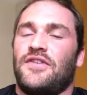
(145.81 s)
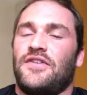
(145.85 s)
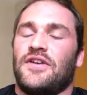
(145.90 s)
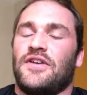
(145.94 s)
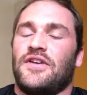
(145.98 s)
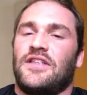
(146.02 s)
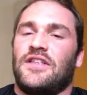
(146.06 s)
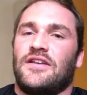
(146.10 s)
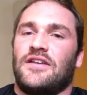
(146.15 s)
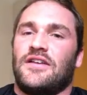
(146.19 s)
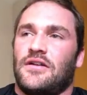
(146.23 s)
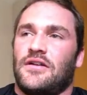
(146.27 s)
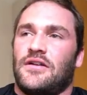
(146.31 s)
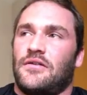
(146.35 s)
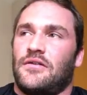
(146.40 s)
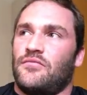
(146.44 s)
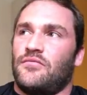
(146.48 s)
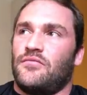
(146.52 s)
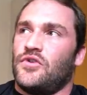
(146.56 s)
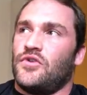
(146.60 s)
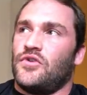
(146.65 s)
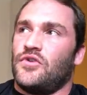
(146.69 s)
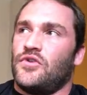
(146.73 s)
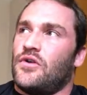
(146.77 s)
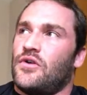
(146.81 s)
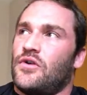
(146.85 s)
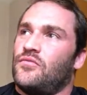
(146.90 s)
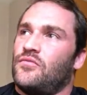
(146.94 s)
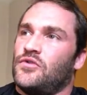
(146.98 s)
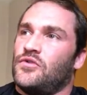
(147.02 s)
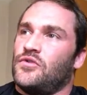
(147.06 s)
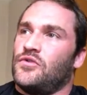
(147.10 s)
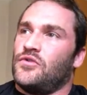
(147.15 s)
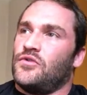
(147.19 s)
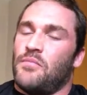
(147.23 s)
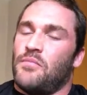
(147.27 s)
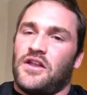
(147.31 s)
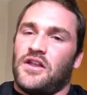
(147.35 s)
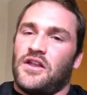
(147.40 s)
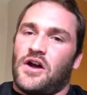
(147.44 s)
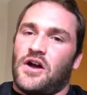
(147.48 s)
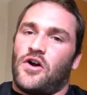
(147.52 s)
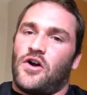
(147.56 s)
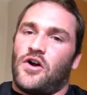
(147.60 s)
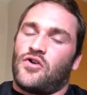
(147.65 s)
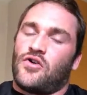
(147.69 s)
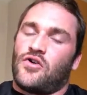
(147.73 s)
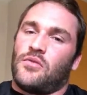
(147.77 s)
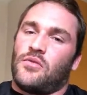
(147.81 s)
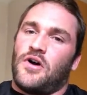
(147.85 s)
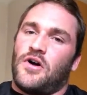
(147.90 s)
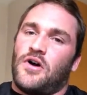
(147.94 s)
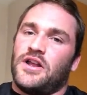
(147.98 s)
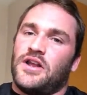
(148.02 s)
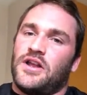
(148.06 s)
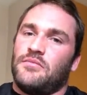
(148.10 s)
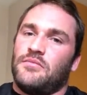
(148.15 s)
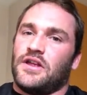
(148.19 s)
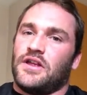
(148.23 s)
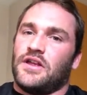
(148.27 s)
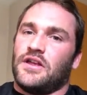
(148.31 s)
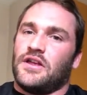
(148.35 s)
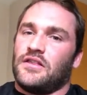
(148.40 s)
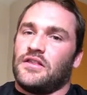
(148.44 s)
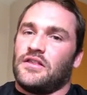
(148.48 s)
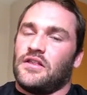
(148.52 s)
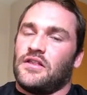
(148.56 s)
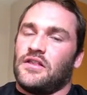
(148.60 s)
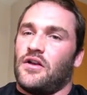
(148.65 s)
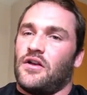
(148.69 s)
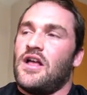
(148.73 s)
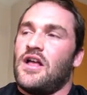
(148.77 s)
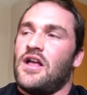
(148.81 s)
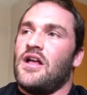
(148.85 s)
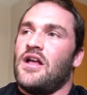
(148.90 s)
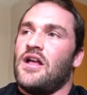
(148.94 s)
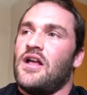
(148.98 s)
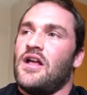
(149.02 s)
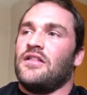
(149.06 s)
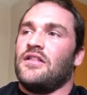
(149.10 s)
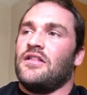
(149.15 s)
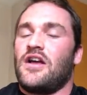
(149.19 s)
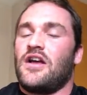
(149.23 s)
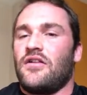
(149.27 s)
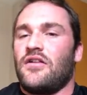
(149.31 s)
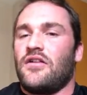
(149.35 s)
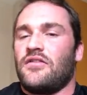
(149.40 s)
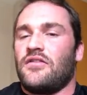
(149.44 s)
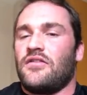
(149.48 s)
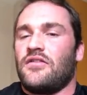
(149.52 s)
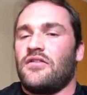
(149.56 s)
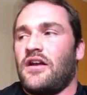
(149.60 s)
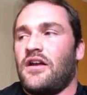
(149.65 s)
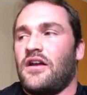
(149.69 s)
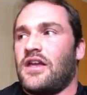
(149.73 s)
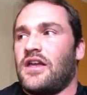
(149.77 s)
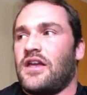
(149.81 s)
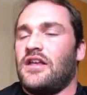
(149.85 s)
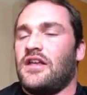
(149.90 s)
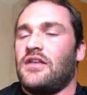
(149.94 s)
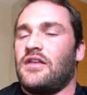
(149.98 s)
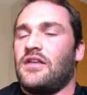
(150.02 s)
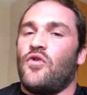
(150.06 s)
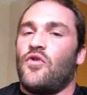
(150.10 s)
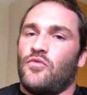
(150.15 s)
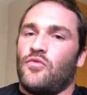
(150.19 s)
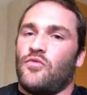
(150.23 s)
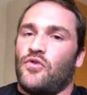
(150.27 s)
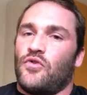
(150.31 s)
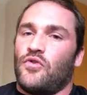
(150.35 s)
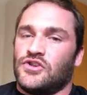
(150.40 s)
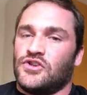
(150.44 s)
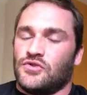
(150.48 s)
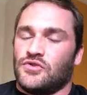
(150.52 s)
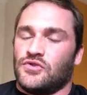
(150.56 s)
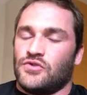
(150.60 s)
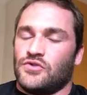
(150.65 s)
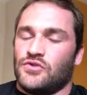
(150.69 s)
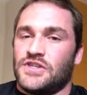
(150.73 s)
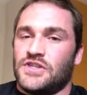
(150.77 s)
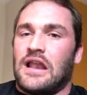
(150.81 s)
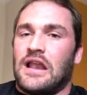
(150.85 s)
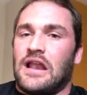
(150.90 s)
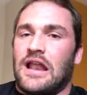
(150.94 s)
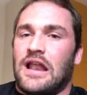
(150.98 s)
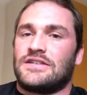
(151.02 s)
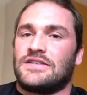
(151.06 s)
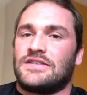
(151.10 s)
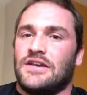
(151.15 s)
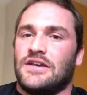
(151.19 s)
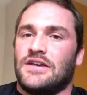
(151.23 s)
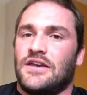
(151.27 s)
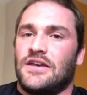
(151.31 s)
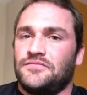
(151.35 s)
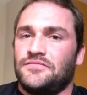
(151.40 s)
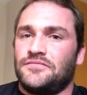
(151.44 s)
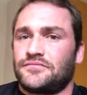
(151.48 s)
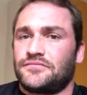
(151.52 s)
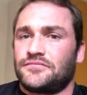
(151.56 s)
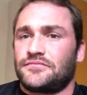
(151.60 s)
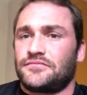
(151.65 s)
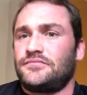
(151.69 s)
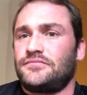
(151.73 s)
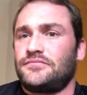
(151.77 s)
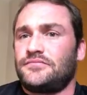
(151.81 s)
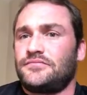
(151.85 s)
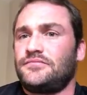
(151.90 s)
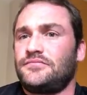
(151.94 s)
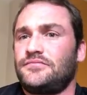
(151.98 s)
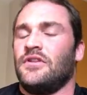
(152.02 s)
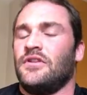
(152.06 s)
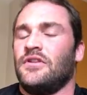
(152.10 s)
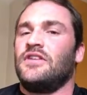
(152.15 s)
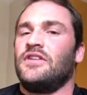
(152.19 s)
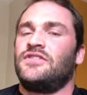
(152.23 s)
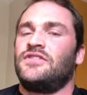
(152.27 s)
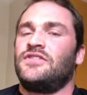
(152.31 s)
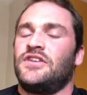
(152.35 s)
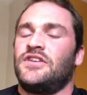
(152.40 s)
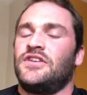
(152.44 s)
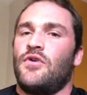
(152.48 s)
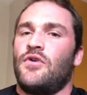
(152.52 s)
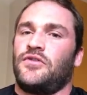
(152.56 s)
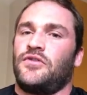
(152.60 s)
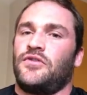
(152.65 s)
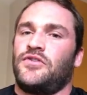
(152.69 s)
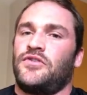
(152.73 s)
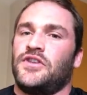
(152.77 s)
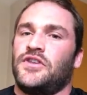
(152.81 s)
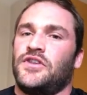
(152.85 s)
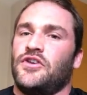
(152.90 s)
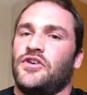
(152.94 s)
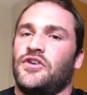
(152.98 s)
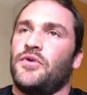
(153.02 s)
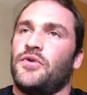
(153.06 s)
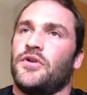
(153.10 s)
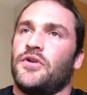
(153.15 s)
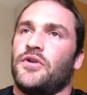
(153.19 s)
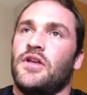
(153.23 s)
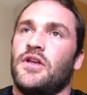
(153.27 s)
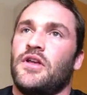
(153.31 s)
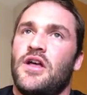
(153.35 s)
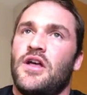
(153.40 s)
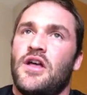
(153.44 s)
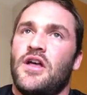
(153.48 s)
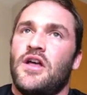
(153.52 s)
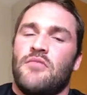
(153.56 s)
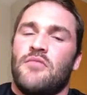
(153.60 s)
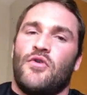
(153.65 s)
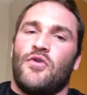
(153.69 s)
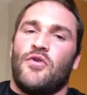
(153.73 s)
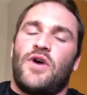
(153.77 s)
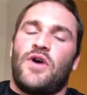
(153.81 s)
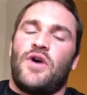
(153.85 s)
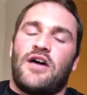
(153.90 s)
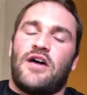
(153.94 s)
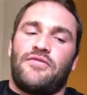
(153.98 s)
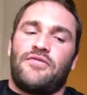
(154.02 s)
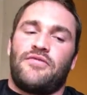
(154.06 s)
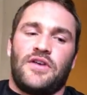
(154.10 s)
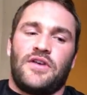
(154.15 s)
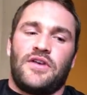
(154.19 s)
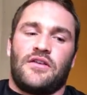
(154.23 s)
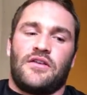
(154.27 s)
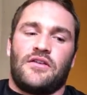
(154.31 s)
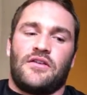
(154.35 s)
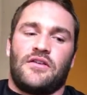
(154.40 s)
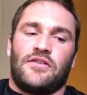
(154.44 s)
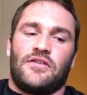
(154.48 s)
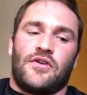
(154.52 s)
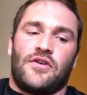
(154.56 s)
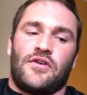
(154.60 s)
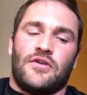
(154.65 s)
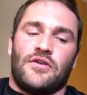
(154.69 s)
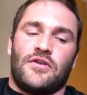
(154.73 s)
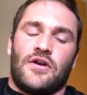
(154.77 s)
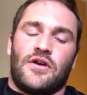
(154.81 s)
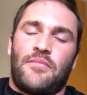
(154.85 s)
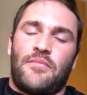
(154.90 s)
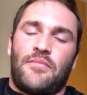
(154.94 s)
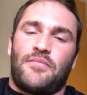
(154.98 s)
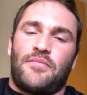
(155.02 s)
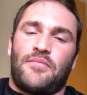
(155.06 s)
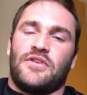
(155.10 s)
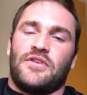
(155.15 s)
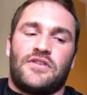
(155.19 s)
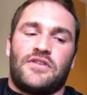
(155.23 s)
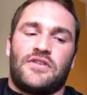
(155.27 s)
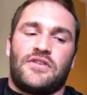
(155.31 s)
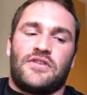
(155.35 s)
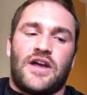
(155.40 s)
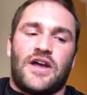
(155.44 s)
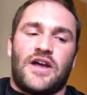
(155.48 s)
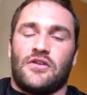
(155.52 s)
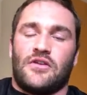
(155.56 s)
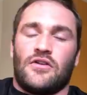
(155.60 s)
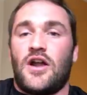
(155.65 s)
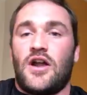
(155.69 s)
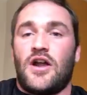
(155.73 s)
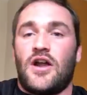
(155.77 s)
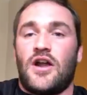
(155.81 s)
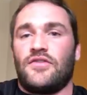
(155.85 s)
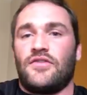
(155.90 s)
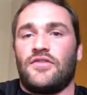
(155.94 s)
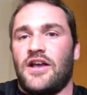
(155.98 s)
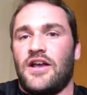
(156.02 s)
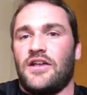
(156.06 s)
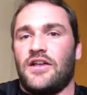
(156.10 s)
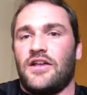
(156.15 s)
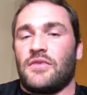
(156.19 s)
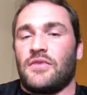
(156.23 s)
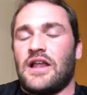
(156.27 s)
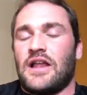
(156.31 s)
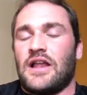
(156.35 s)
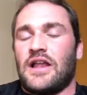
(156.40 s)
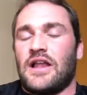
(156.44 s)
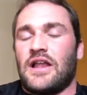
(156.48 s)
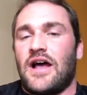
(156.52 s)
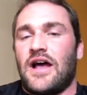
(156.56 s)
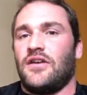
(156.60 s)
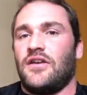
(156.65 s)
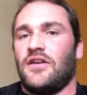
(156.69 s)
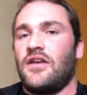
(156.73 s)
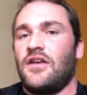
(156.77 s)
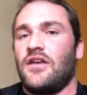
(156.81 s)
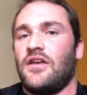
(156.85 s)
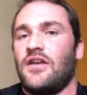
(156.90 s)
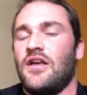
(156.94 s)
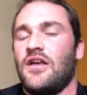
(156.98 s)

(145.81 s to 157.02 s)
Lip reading: I think they still, you know, they are core bodybuilding. They're getting more and more interested in classic. They mm-hmm. still want to see the open. But what I think is going to happen is that a lot of guys from classic,